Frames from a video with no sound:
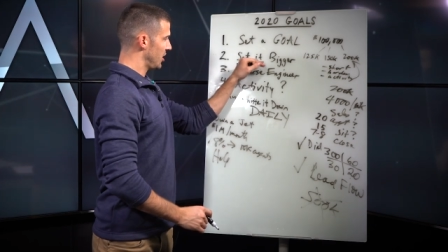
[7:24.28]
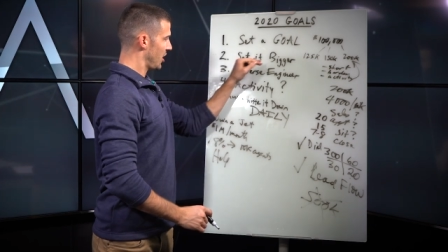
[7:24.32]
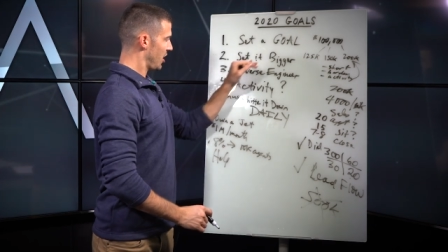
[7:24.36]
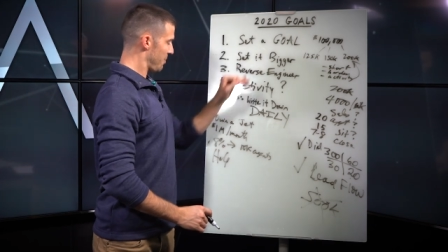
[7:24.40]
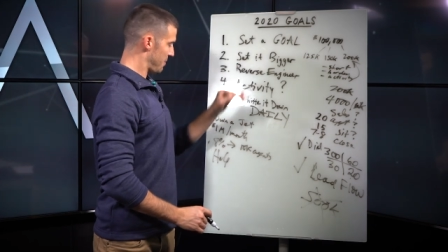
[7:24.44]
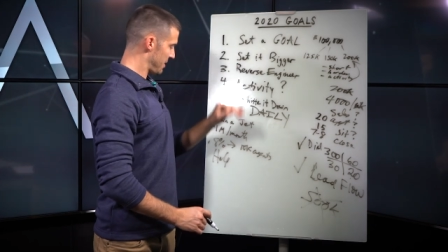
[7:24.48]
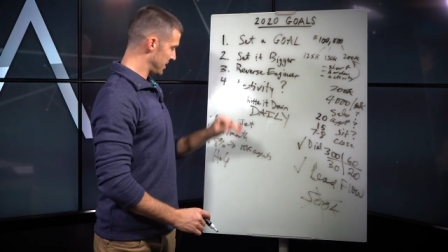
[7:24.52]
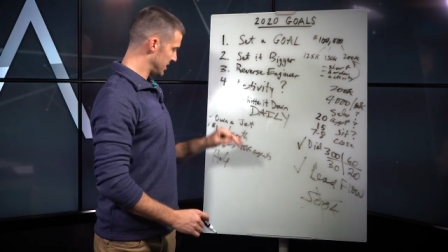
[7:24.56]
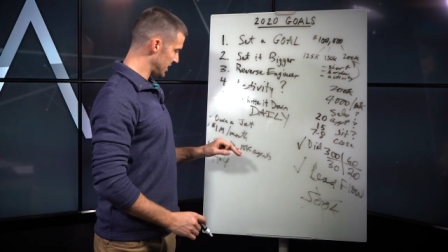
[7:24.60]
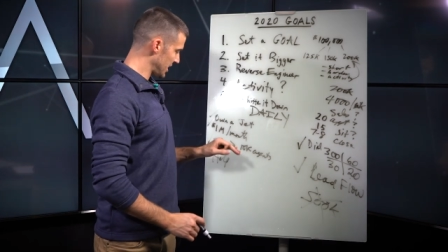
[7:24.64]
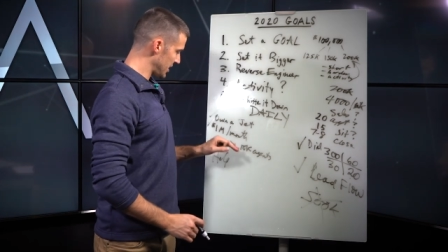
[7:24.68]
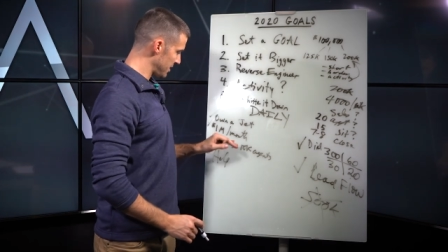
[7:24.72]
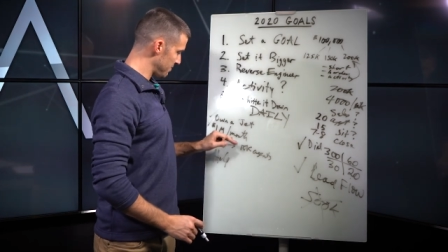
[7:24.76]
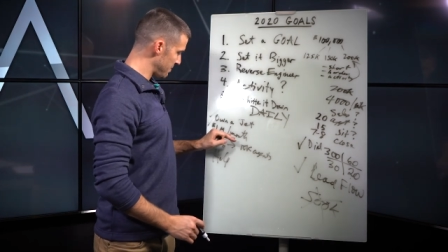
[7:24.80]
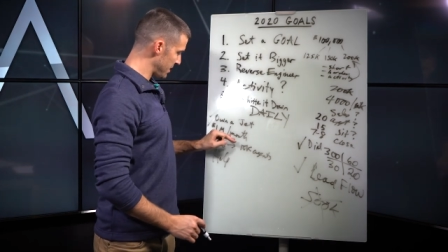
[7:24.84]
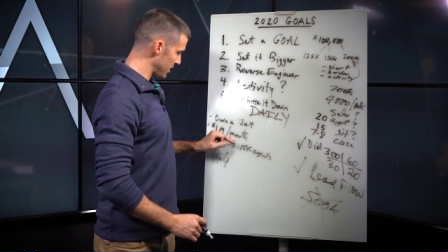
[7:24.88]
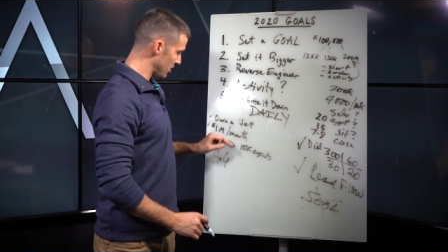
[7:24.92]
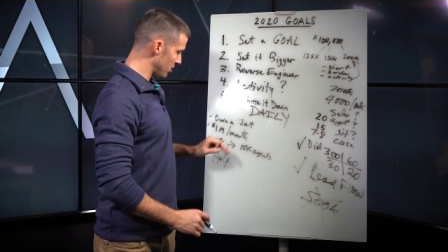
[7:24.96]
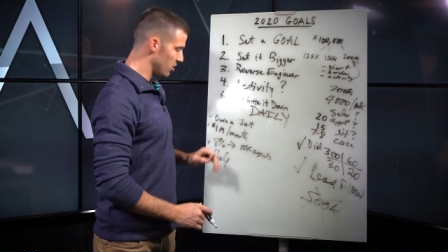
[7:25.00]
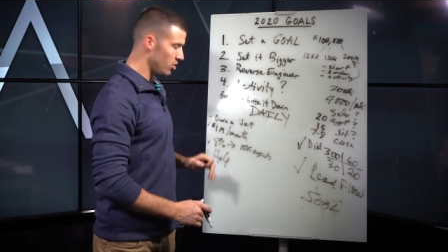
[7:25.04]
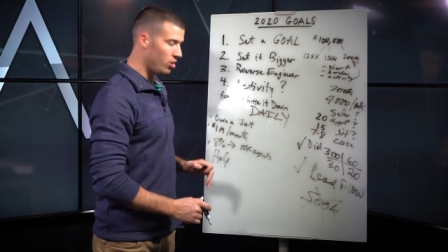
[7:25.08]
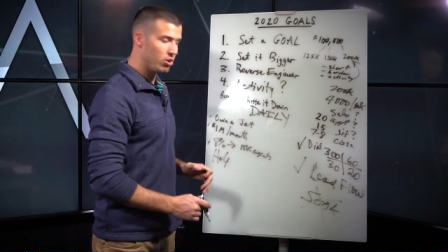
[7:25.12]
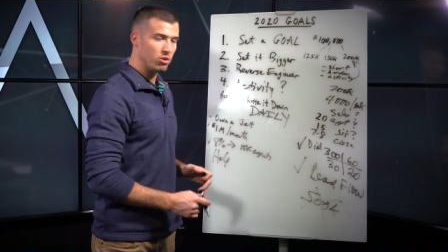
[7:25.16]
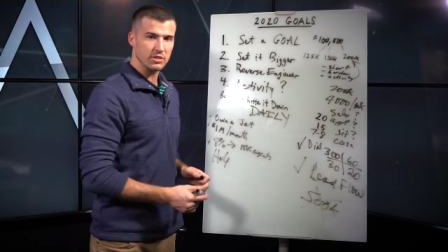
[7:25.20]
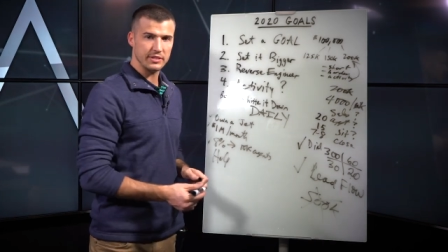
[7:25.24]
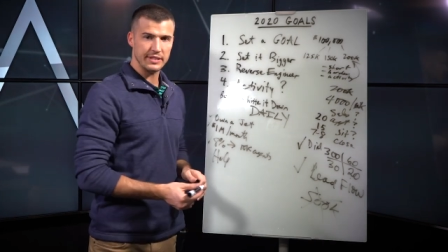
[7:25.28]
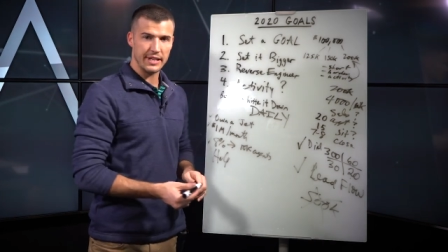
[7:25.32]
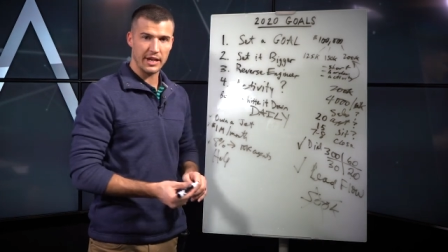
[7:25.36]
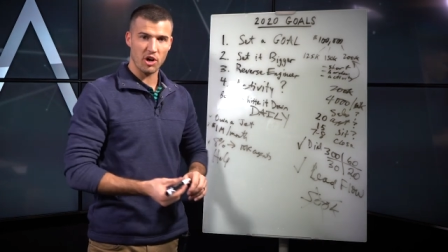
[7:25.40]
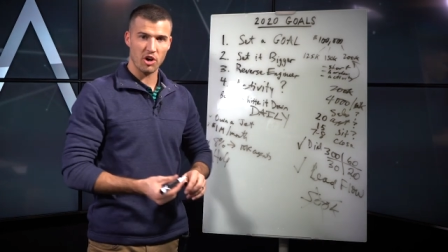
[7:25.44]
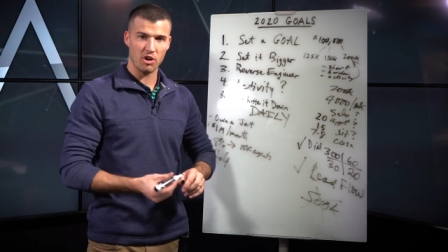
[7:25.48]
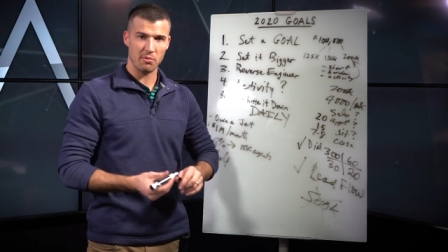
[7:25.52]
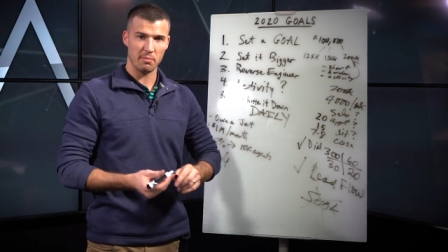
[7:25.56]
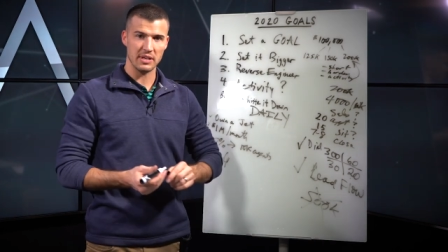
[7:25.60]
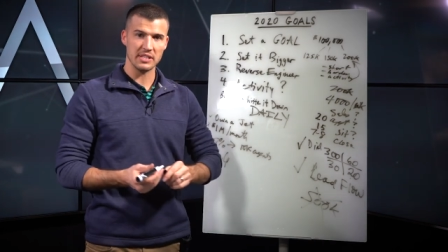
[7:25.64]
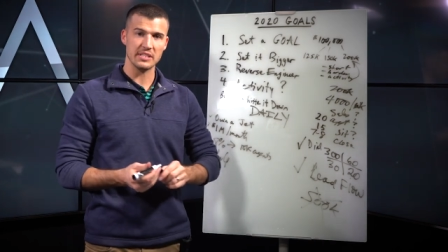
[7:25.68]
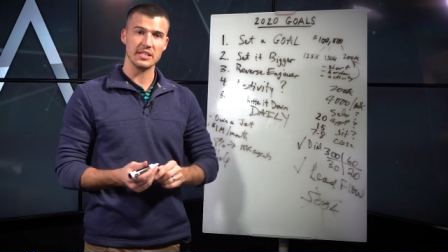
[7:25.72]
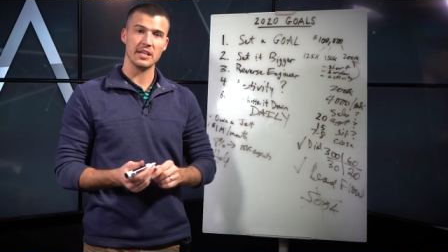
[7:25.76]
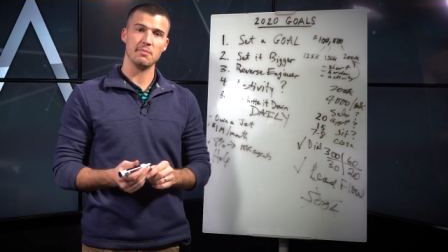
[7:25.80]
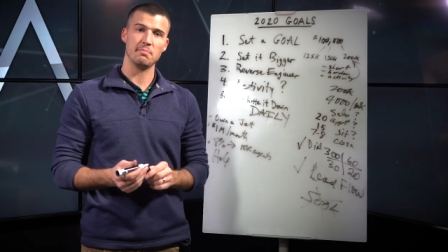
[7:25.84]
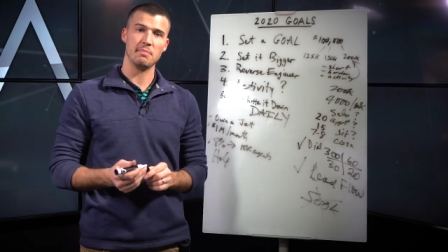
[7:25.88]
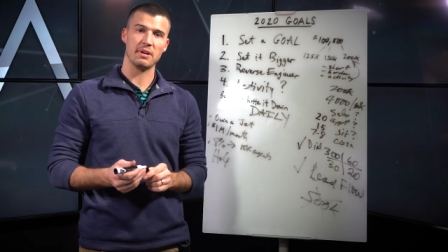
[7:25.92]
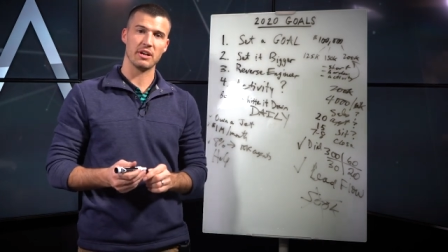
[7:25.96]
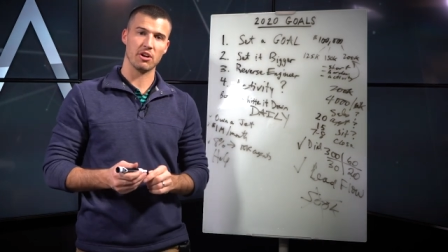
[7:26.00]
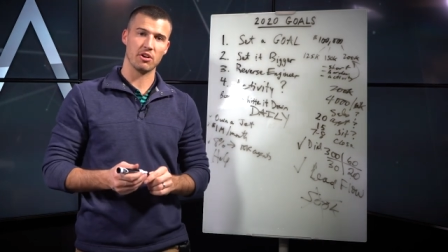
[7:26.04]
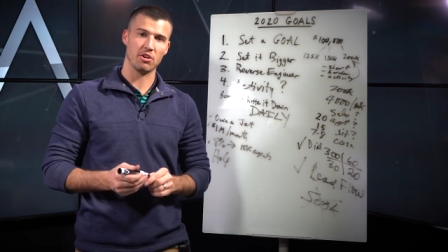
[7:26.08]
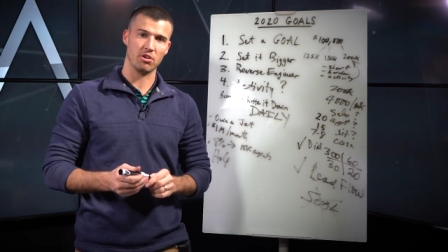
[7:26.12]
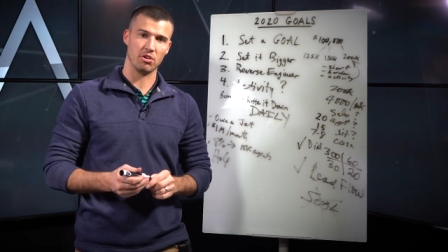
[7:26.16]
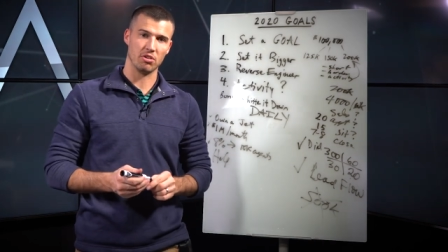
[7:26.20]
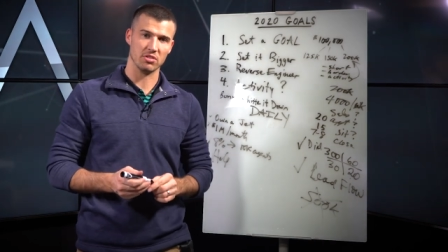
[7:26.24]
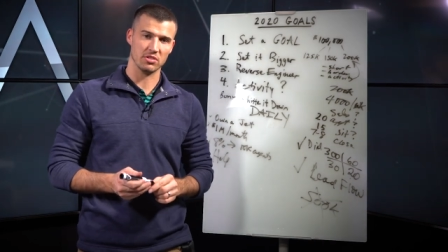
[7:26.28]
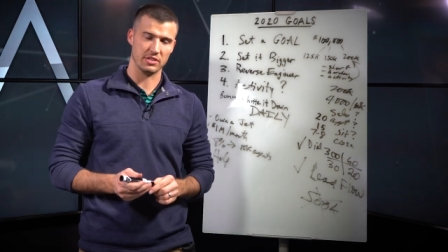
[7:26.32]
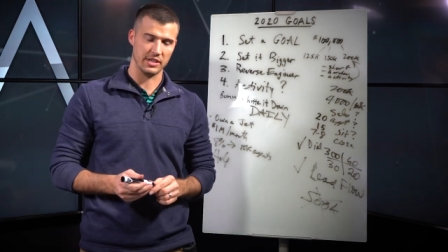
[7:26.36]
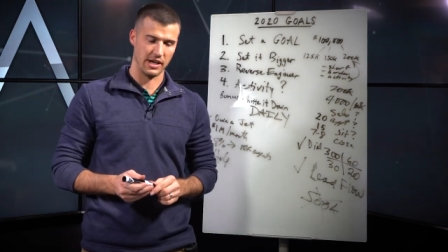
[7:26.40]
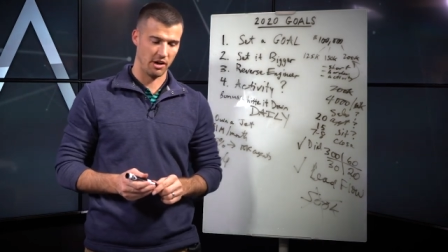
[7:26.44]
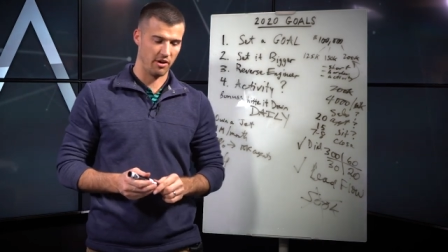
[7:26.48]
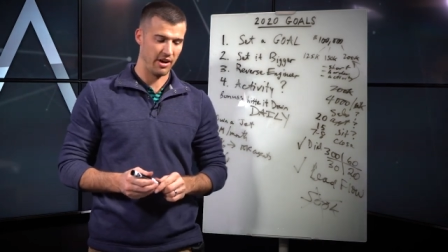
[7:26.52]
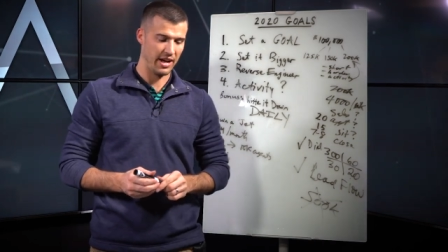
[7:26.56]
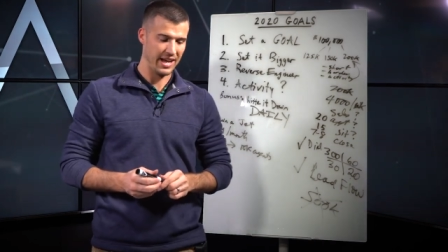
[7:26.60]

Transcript: Am I setting bigger goals now or am I setting bigger goals now?